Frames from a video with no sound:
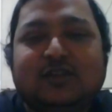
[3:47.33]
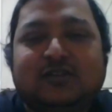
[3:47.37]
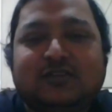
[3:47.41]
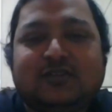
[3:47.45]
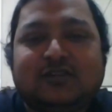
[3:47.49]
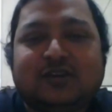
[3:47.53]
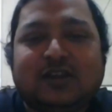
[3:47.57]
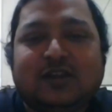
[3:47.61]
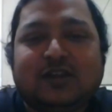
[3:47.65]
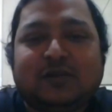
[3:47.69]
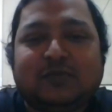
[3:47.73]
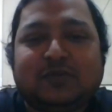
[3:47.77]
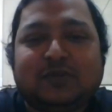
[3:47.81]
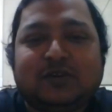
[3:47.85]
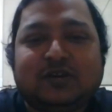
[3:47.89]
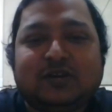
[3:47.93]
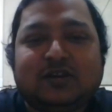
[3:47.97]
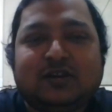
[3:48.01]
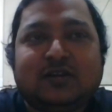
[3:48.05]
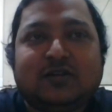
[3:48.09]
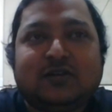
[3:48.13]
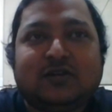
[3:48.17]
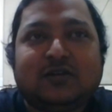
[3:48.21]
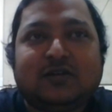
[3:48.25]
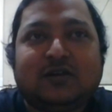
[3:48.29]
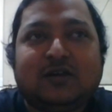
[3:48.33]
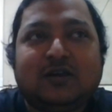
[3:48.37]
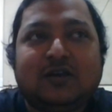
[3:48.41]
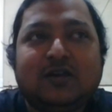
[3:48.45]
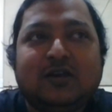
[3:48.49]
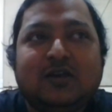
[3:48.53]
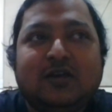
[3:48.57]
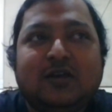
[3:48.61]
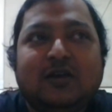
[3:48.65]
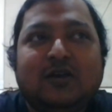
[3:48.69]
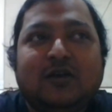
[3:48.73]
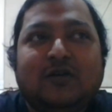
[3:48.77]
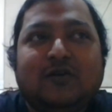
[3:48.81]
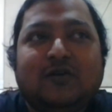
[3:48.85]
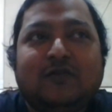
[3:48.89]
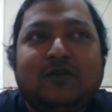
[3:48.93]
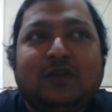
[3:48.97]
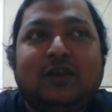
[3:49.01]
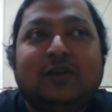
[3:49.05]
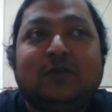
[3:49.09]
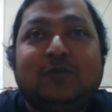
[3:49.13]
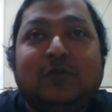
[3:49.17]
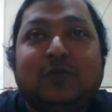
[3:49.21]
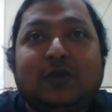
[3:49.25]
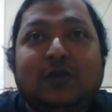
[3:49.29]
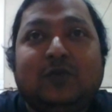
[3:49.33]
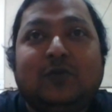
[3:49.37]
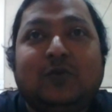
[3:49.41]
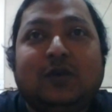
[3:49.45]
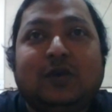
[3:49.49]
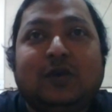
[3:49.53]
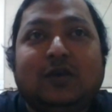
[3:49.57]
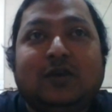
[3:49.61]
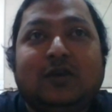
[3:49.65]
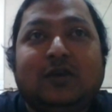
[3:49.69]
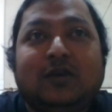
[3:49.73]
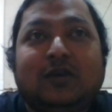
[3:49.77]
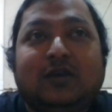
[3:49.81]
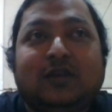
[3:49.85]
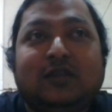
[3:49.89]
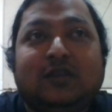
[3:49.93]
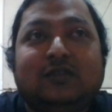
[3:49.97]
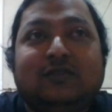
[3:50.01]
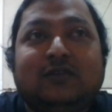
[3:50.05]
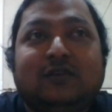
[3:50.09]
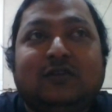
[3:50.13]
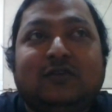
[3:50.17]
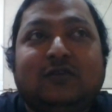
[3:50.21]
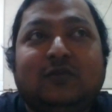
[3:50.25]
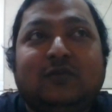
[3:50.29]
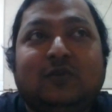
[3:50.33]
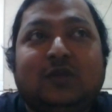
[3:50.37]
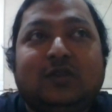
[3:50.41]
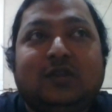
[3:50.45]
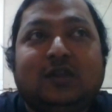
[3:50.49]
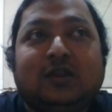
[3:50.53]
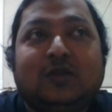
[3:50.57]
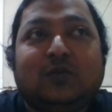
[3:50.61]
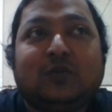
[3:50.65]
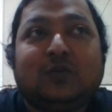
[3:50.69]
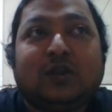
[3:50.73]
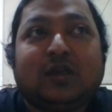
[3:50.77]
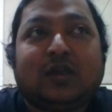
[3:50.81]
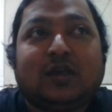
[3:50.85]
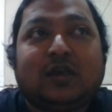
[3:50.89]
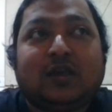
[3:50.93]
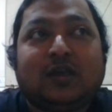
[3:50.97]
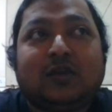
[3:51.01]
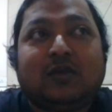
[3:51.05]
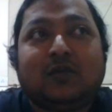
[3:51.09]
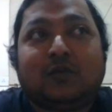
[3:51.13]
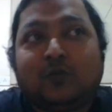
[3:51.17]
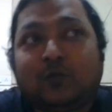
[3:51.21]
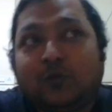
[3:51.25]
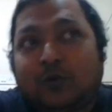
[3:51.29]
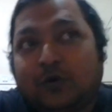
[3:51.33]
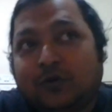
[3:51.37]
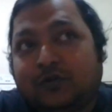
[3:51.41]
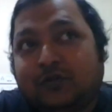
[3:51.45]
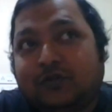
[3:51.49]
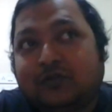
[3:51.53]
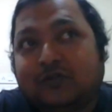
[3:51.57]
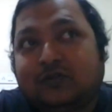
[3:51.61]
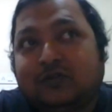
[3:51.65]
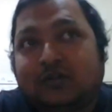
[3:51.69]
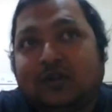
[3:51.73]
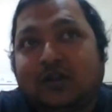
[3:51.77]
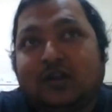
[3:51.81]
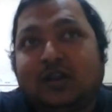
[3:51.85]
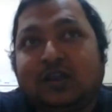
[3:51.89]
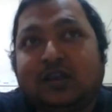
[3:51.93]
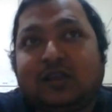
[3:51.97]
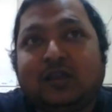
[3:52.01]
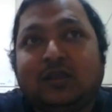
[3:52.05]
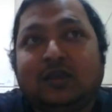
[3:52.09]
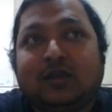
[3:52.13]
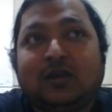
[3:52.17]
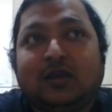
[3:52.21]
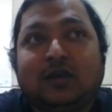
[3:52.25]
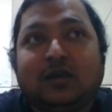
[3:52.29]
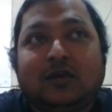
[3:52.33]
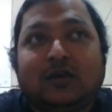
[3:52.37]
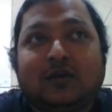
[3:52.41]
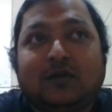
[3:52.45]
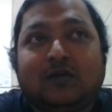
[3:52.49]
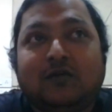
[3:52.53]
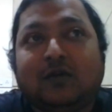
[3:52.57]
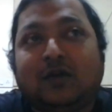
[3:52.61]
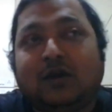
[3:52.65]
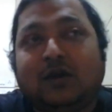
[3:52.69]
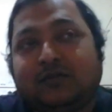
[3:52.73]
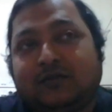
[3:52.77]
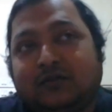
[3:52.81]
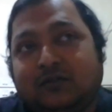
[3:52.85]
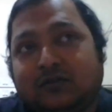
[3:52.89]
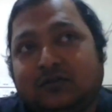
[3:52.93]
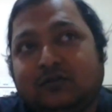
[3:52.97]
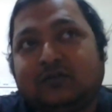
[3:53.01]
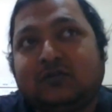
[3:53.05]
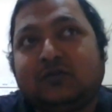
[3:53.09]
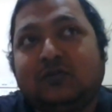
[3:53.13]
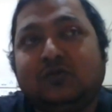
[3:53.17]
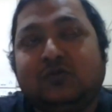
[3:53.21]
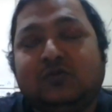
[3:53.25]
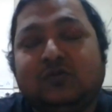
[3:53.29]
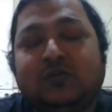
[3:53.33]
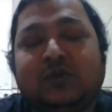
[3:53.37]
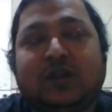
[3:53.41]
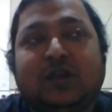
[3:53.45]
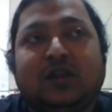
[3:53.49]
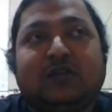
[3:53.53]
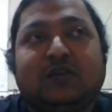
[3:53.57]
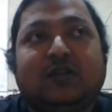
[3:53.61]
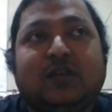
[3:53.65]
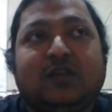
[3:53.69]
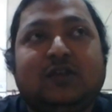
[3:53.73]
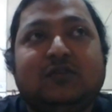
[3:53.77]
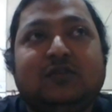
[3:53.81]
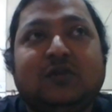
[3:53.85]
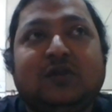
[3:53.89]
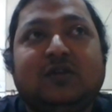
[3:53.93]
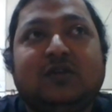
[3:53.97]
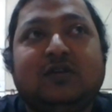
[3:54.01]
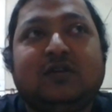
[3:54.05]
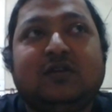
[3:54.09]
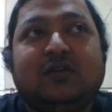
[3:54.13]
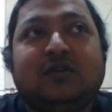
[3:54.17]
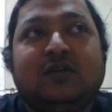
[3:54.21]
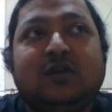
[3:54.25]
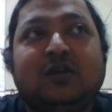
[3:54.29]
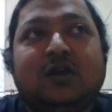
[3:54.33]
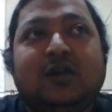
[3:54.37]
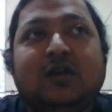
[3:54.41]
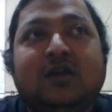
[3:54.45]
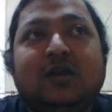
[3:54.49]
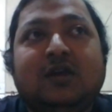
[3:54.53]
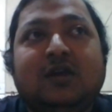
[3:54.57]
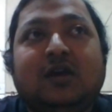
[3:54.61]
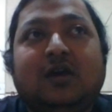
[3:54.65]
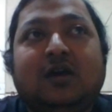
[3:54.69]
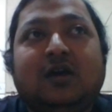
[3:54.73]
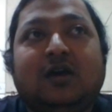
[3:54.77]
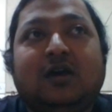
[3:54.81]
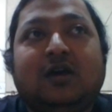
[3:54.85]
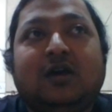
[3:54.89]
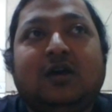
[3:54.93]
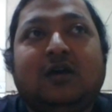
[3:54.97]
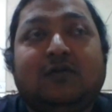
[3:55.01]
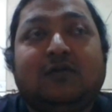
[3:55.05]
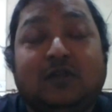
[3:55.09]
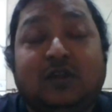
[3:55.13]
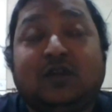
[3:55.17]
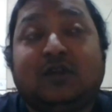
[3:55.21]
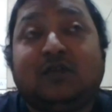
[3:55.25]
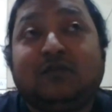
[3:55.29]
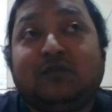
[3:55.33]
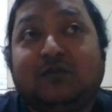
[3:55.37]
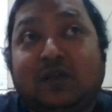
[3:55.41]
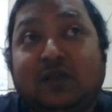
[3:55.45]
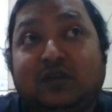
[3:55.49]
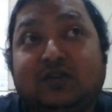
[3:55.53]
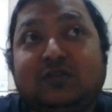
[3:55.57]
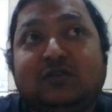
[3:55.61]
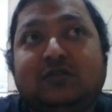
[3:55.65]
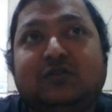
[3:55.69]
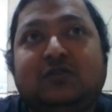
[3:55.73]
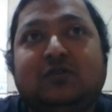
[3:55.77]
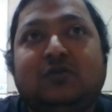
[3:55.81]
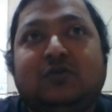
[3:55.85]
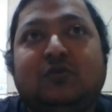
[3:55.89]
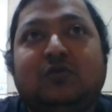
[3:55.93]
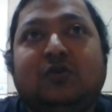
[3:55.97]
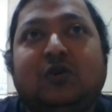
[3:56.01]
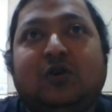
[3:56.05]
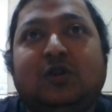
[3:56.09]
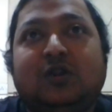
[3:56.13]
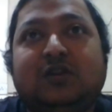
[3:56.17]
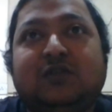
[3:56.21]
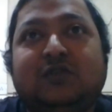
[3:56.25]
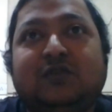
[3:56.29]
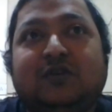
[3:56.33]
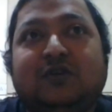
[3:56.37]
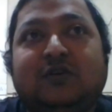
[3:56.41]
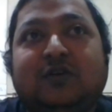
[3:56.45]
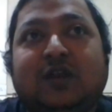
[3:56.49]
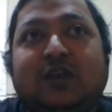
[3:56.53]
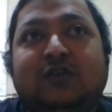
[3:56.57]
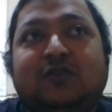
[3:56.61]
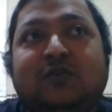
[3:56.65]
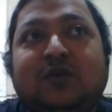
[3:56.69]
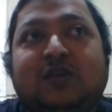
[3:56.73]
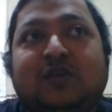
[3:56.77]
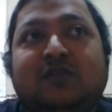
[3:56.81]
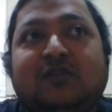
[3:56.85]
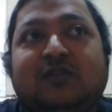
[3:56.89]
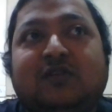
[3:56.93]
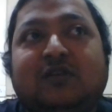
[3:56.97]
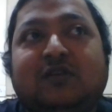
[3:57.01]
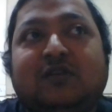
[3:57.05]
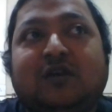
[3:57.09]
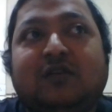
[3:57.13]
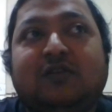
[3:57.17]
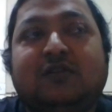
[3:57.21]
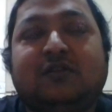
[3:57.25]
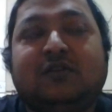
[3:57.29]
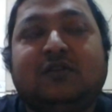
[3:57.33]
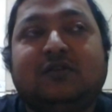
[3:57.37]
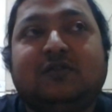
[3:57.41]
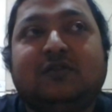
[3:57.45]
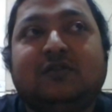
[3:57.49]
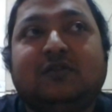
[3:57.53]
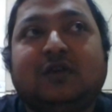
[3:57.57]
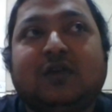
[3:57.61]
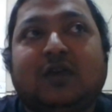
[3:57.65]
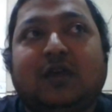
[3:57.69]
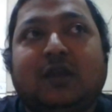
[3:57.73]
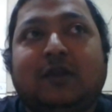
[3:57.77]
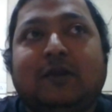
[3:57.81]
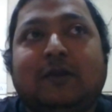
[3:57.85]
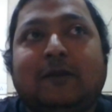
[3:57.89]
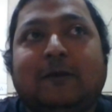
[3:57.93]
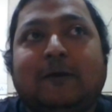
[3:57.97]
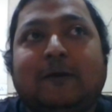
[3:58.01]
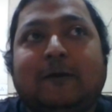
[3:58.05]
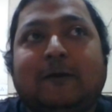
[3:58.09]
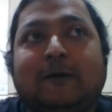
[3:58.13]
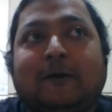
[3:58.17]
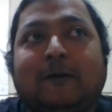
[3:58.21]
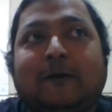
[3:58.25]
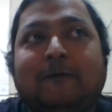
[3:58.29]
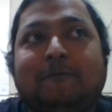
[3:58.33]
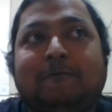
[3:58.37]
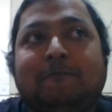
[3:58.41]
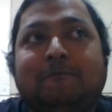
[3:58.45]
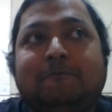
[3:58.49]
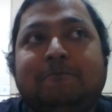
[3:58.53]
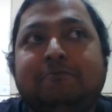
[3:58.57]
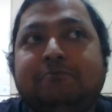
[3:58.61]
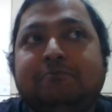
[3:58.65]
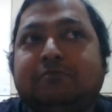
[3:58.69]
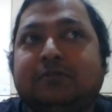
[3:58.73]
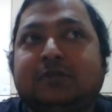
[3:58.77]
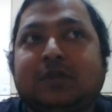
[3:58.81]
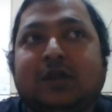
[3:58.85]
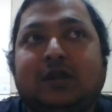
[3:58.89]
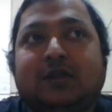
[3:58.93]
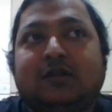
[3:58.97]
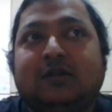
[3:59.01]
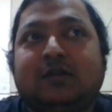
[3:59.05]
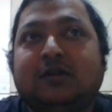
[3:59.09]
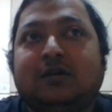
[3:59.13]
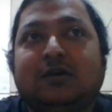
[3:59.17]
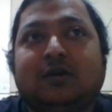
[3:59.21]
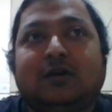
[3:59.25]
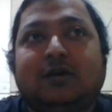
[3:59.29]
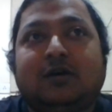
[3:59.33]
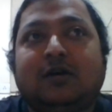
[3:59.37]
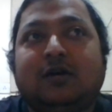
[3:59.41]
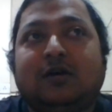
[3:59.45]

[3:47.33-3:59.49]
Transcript: theater happened in a very big way, in such a way that when I was studying after school, when I graduated, when I went to college for graduation rather, and I started